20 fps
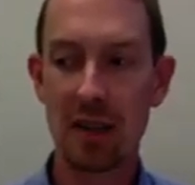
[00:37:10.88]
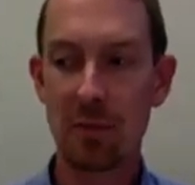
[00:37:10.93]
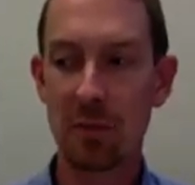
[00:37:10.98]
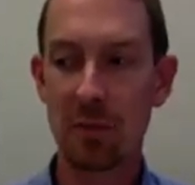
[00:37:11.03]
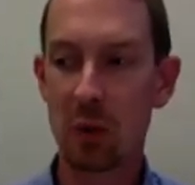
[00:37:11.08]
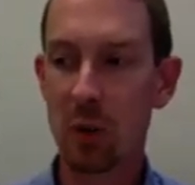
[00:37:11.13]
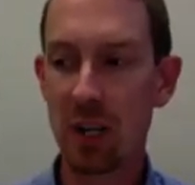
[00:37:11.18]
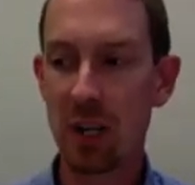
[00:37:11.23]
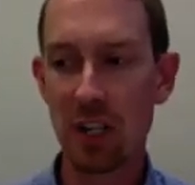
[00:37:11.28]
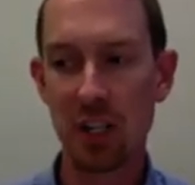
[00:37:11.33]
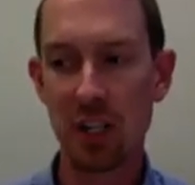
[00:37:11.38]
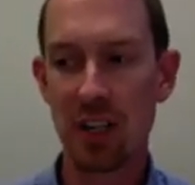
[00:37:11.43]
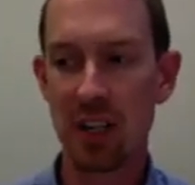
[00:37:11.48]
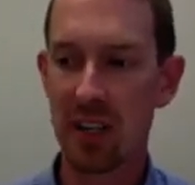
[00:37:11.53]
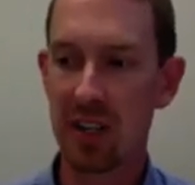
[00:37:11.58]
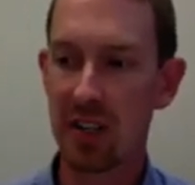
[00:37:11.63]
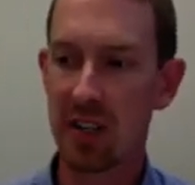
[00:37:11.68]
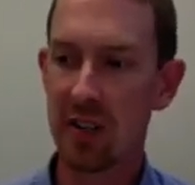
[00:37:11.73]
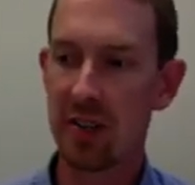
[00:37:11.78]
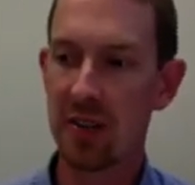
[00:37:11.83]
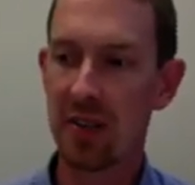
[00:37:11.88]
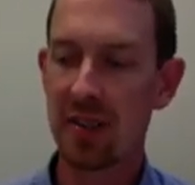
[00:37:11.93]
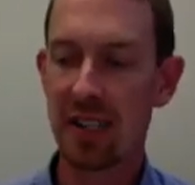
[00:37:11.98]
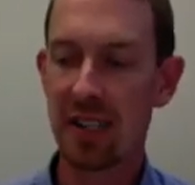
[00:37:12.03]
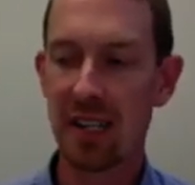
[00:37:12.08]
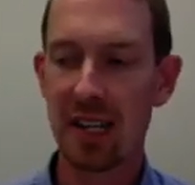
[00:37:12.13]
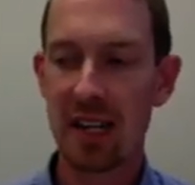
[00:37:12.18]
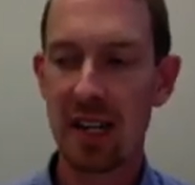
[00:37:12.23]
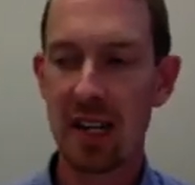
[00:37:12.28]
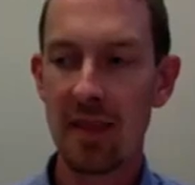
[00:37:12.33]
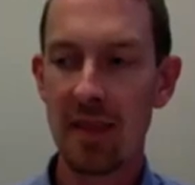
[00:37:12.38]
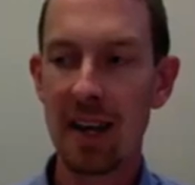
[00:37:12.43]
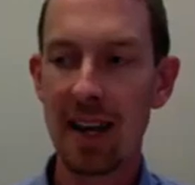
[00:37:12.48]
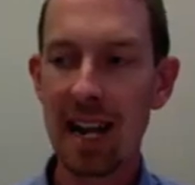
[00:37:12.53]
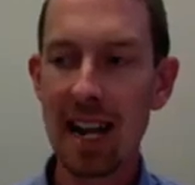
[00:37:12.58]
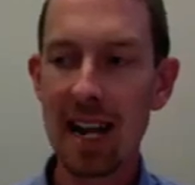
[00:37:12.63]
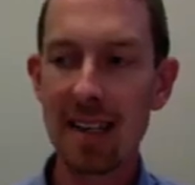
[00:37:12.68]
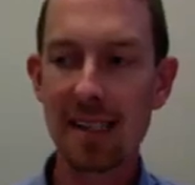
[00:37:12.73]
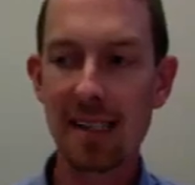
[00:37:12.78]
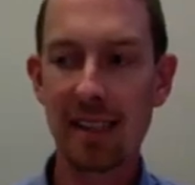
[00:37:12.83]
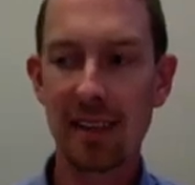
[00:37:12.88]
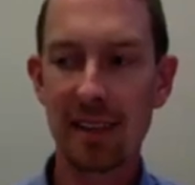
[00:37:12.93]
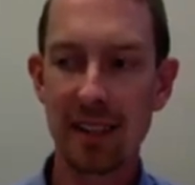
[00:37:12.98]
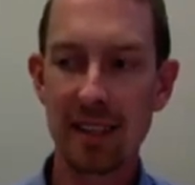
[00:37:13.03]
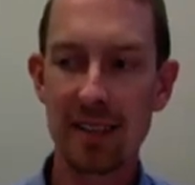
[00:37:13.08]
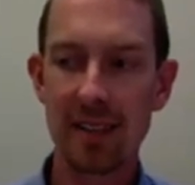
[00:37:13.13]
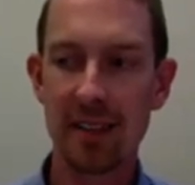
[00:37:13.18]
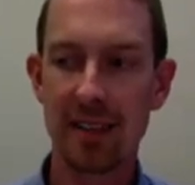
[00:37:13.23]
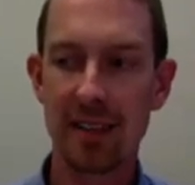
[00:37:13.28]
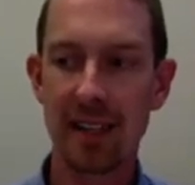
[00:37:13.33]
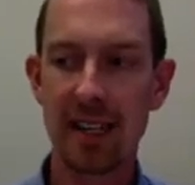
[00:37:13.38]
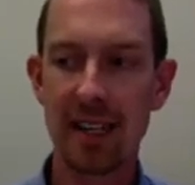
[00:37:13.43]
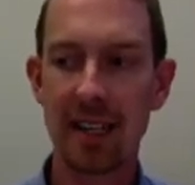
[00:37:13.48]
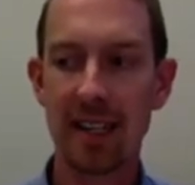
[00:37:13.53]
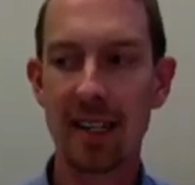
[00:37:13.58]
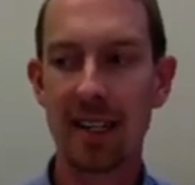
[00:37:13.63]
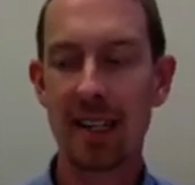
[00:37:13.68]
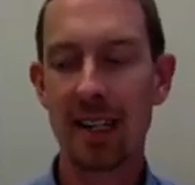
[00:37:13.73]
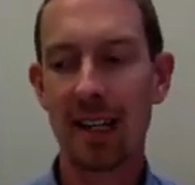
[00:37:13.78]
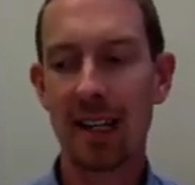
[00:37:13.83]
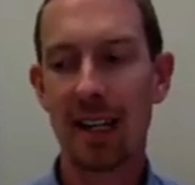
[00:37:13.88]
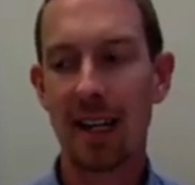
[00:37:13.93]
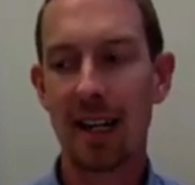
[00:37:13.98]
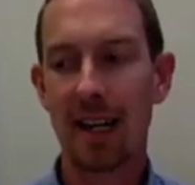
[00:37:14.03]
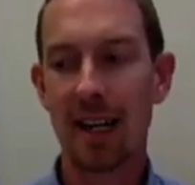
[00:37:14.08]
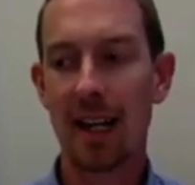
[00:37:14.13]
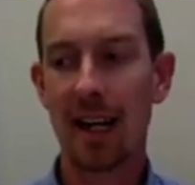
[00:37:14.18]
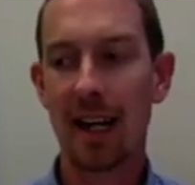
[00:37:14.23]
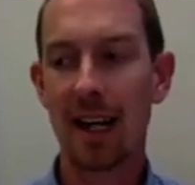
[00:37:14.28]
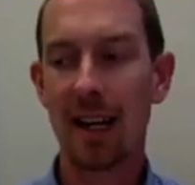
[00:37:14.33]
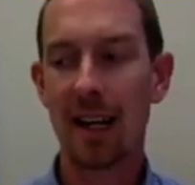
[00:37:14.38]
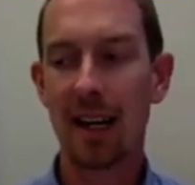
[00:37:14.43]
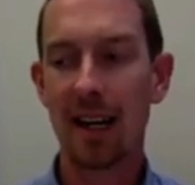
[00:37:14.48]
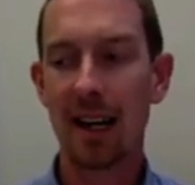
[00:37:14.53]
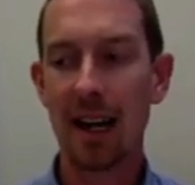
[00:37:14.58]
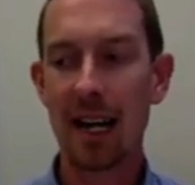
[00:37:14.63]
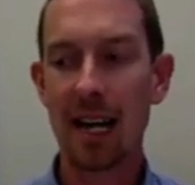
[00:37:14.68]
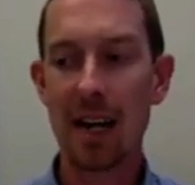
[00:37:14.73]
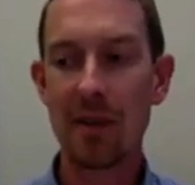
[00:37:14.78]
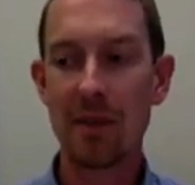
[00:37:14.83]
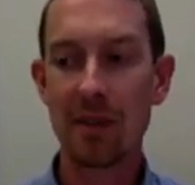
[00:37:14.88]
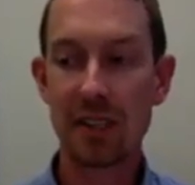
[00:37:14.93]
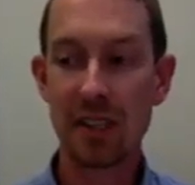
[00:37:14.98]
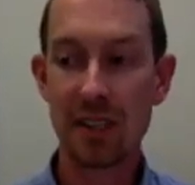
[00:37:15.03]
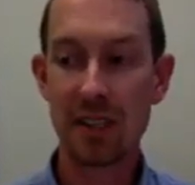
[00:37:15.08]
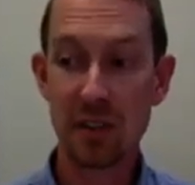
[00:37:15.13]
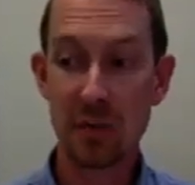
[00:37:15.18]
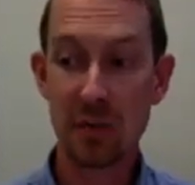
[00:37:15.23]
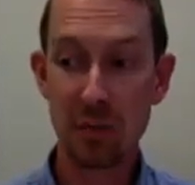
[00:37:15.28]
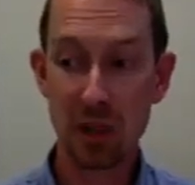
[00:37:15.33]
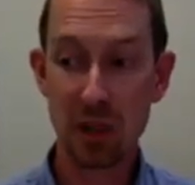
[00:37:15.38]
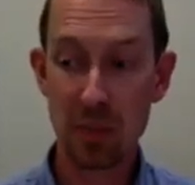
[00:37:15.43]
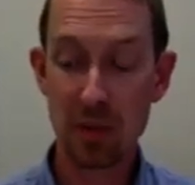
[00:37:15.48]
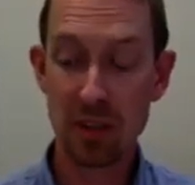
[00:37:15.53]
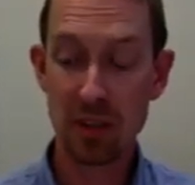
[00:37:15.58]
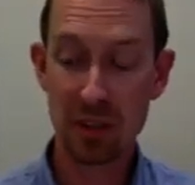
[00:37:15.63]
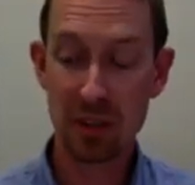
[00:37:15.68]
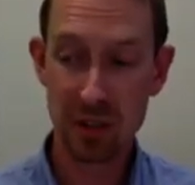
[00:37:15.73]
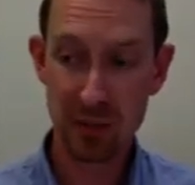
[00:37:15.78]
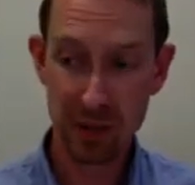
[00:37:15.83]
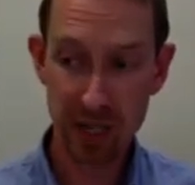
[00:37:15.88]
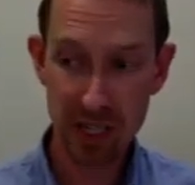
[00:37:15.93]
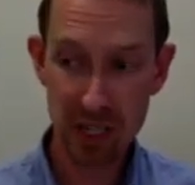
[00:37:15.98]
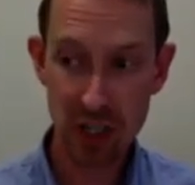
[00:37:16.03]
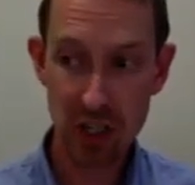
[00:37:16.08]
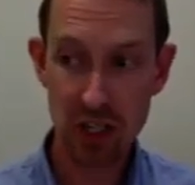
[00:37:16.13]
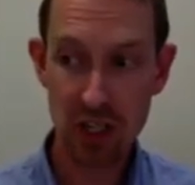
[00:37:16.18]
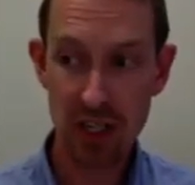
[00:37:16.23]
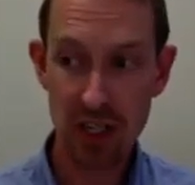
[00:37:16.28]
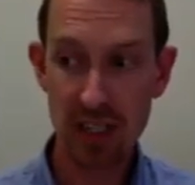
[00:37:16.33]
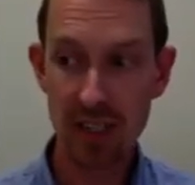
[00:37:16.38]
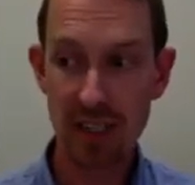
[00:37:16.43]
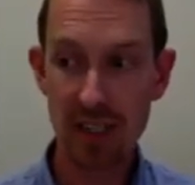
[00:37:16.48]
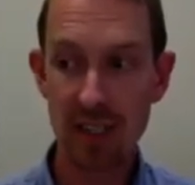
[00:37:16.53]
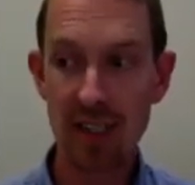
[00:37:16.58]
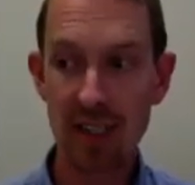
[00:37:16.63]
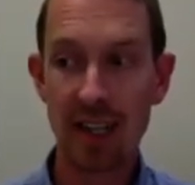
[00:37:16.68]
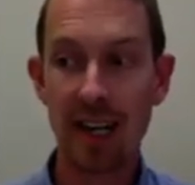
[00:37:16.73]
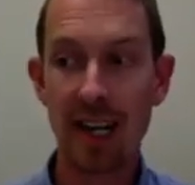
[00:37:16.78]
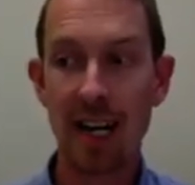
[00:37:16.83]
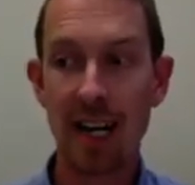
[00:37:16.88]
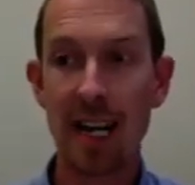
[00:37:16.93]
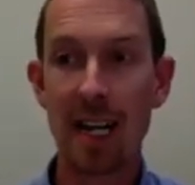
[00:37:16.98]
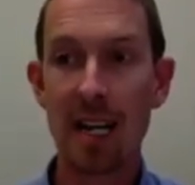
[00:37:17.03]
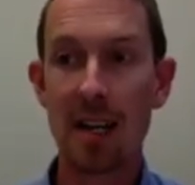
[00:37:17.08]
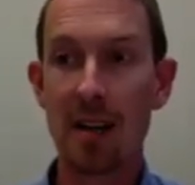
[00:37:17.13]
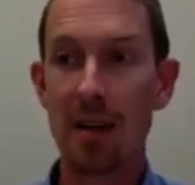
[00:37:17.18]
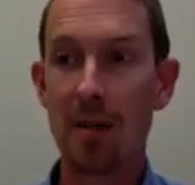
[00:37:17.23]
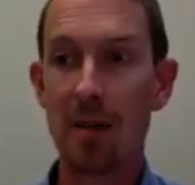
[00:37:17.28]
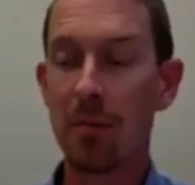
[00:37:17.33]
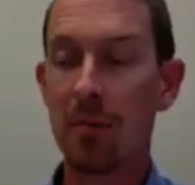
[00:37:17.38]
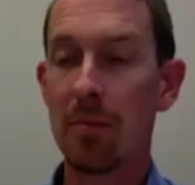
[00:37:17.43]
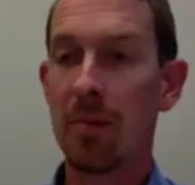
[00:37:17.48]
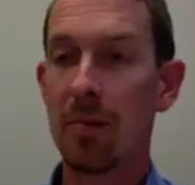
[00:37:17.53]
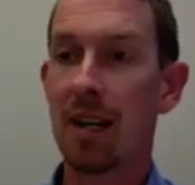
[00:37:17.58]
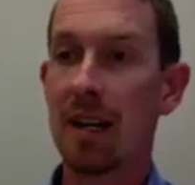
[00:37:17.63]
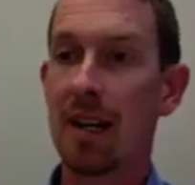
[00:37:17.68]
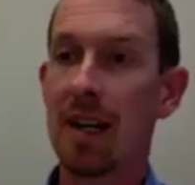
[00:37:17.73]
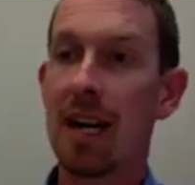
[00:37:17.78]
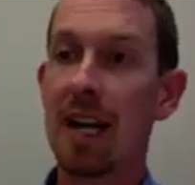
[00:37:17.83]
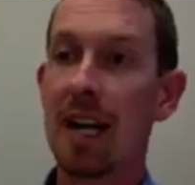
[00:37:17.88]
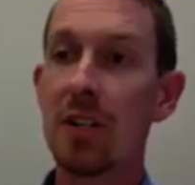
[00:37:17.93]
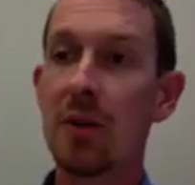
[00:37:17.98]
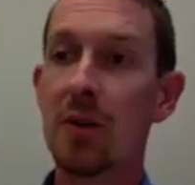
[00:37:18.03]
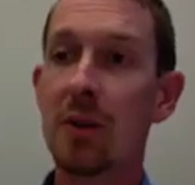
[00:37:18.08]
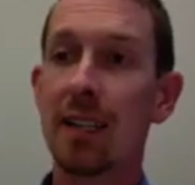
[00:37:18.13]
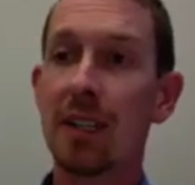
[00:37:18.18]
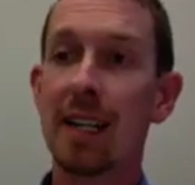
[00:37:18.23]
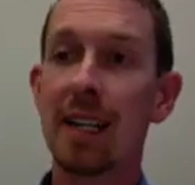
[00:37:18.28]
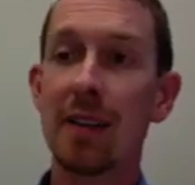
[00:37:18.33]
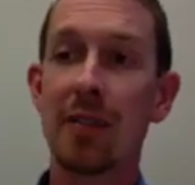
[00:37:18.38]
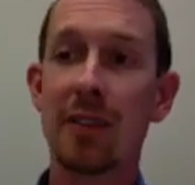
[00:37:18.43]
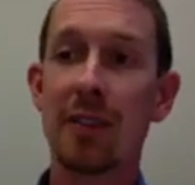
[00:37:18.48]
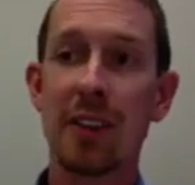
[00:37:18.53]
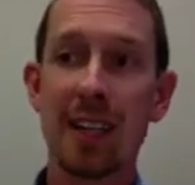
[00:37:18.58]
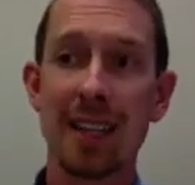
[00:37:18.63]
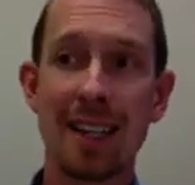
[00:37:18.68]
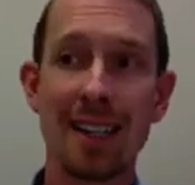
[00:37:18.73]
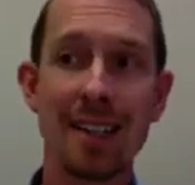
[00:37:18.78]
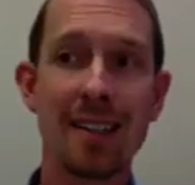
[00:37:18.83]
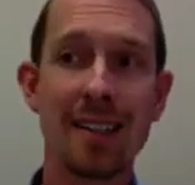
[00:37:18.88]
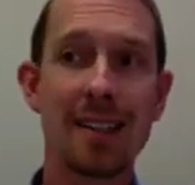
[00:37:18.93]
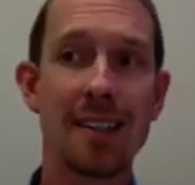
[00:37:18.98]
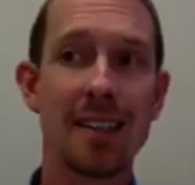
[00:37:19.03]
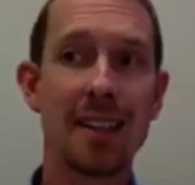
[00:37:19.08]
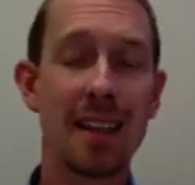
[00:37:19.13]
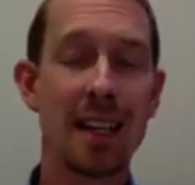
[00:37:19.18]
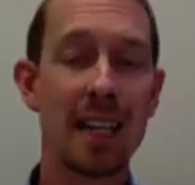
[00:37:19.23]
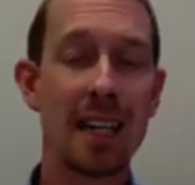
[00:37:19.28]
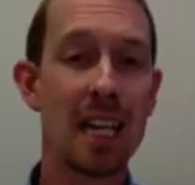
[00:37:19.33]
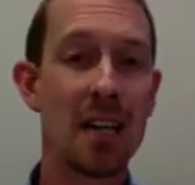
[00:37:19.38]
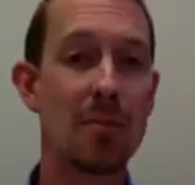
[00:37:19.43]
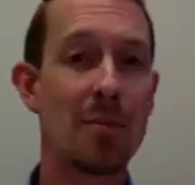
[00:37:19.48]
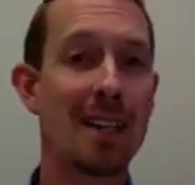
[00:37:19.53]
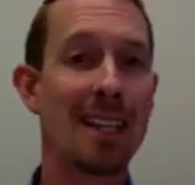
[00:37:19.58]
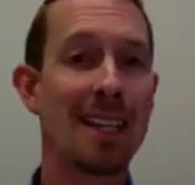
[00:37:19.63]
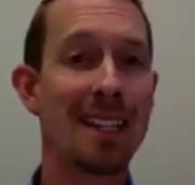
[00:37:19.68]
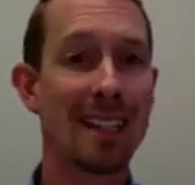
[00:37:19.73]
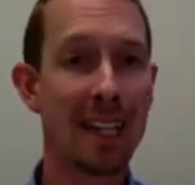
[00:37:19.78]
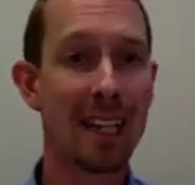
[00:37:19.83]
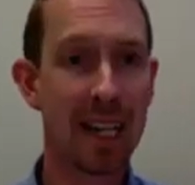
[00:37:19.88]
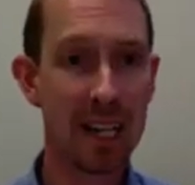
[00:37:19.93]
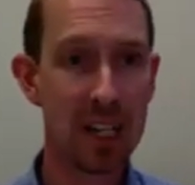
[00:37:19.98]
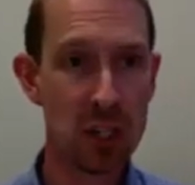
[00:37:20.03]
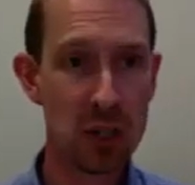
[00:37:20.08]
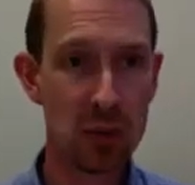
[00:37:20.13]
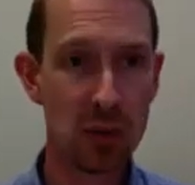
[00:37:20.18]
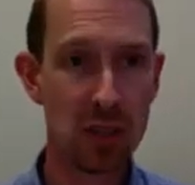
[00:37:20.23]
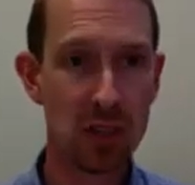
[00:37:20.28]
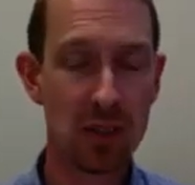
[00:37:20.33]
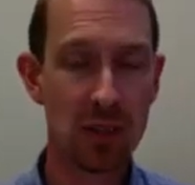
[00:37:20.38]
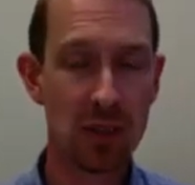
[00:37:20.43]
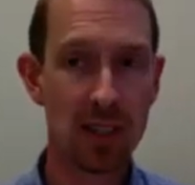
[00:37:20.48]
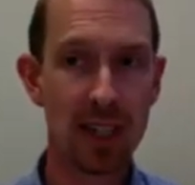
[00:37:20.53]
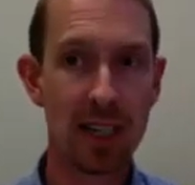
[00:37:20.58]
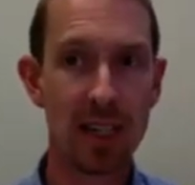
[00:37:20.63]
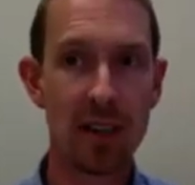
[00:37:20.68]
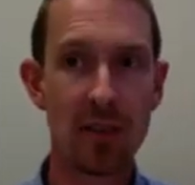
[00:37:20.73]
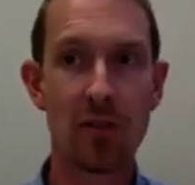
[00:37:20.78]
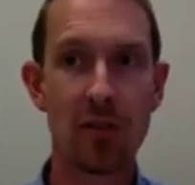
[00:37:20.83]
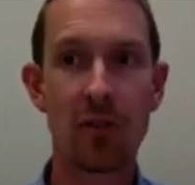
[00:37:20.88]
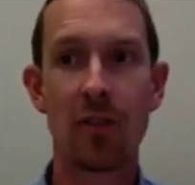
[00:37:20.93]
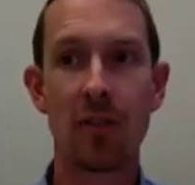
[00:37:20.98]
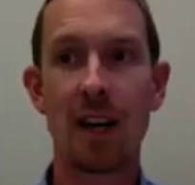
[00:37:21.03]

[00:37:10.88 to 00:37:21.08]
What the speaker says: questionnaires that ask things like, I have a sense of purpose and direction. I do a lot of things that keep me engaged with life.